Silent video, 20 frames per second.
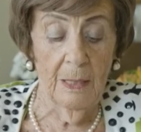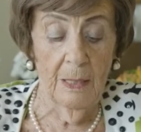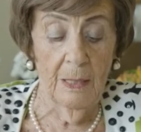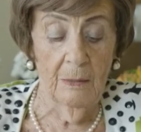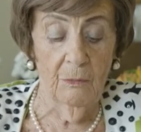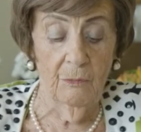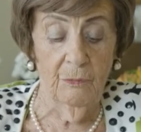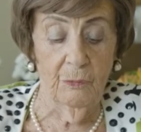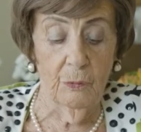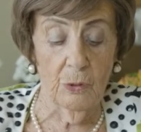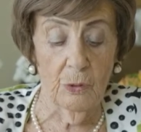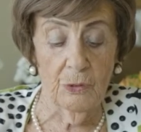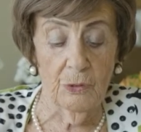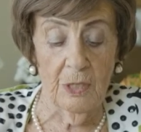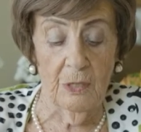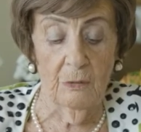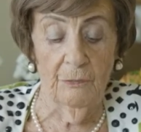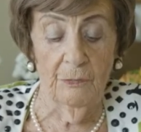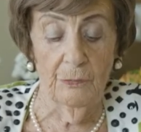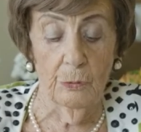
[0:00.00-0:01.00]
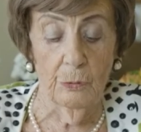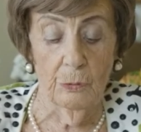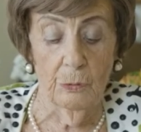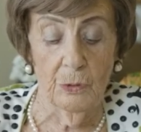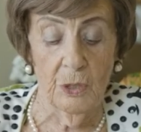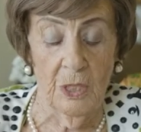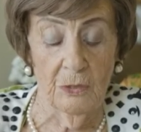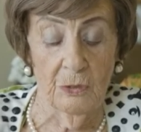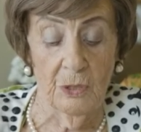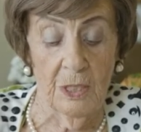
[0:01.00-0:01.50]
and for their
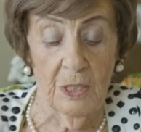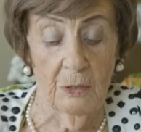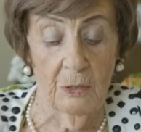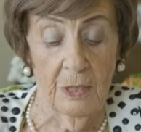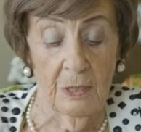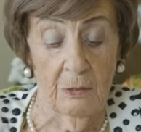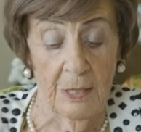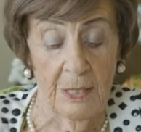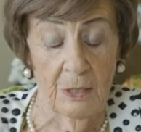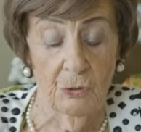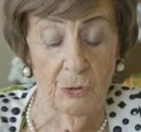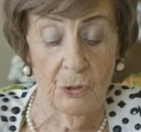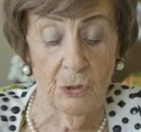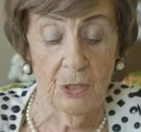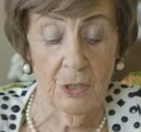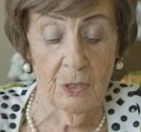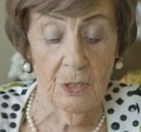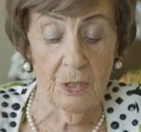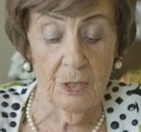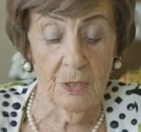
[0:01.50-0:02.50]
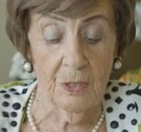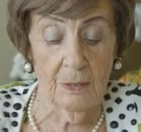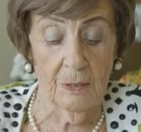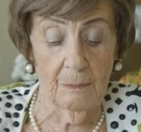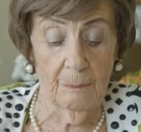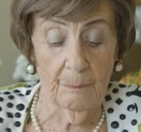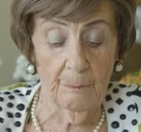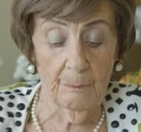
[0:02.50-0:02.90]
future generations.